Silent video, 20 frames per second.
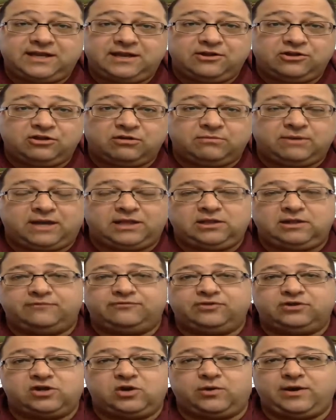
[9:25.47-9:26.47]
to hear them. I'd
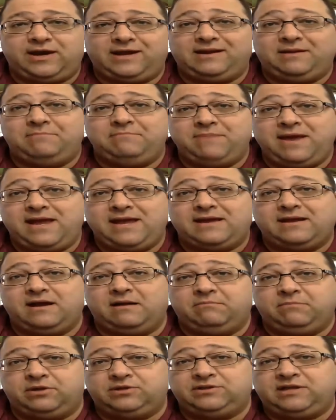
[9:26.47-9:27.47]
love to go ahead and make
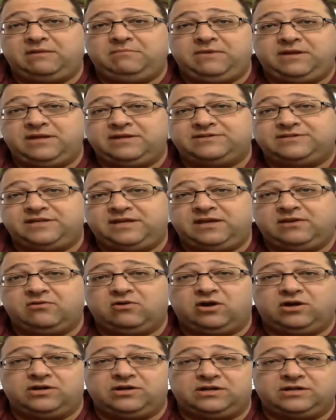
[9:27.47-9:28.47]
a Monday Minutes
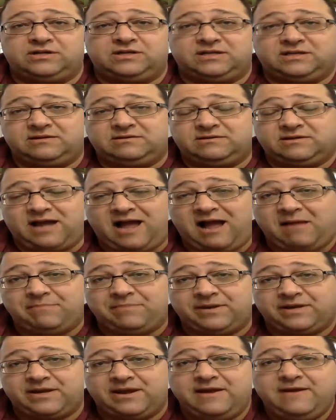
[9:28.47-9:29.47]
here on a
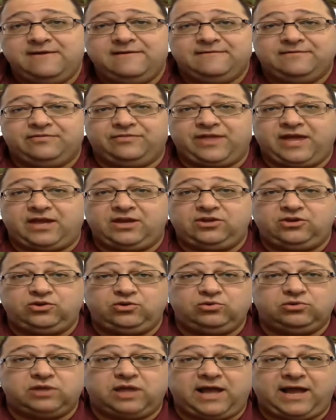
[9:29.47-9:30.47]
topic that
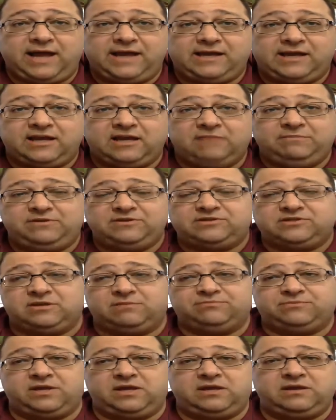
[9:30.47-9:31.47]
you like. It can be
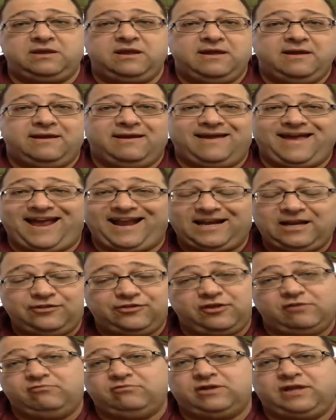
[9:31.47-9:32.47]
something,
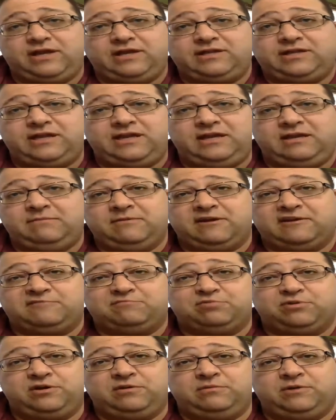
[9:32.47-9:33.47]
anything related to
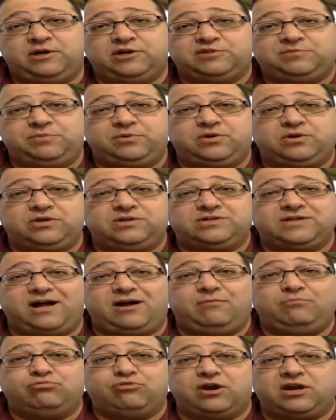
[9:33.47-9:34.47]
EMS pretty much, because
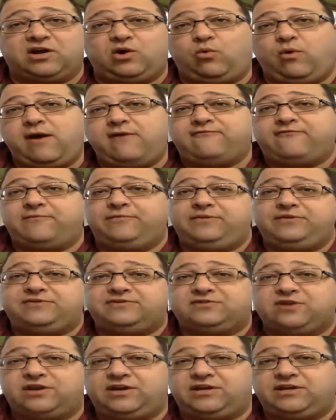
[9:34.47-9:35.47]
I'll break away from
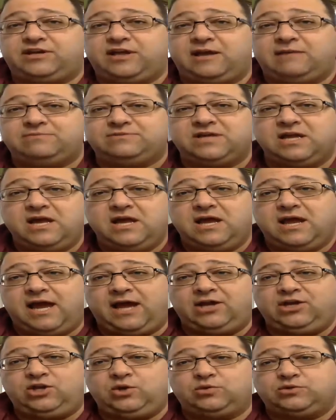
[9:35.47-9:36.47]
these study tips
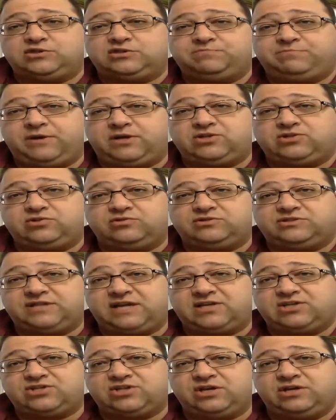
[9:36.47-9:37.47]
and do a special
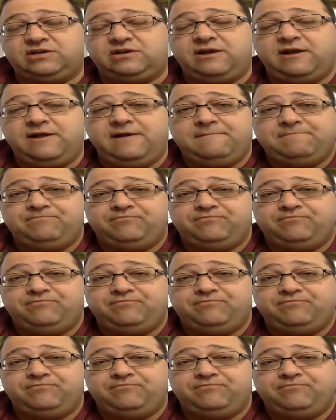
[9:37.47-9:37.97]
session